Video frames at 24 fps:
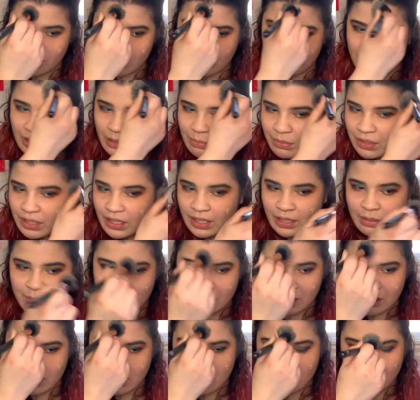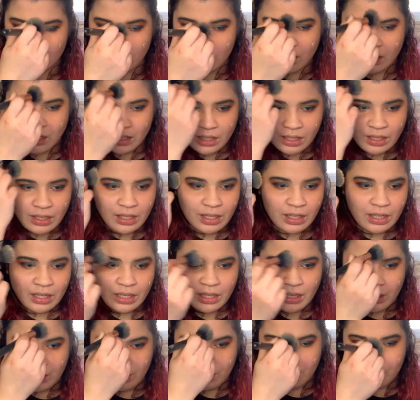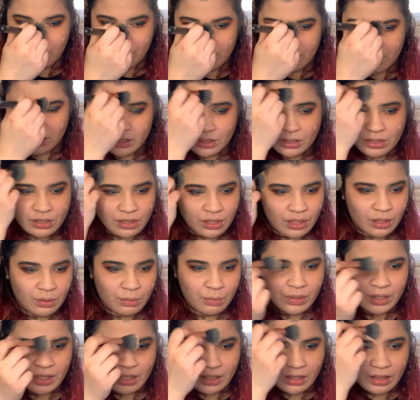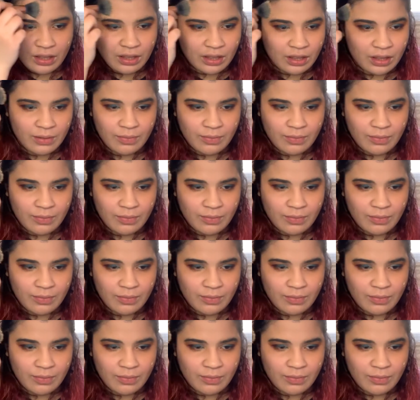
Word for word: how sometimes books that start with